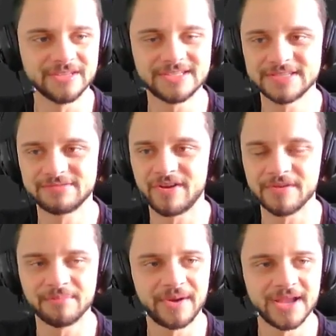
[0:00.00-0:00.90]
This is
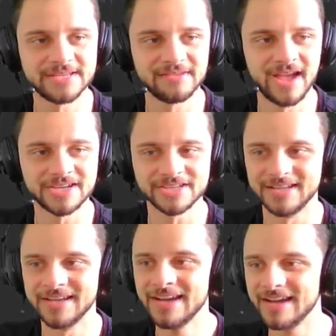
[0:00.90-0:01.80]
very impressive
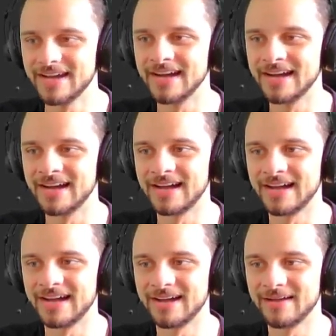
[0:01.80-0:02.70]
actually,
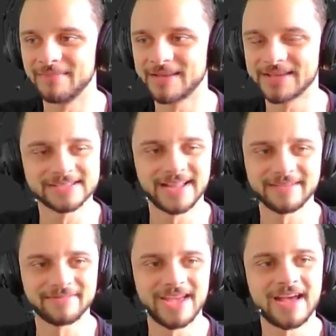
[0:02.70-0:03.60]
because
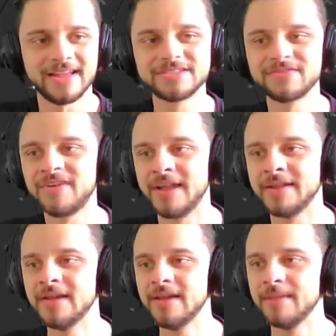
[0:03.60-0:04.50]
like, yeah, it's fun,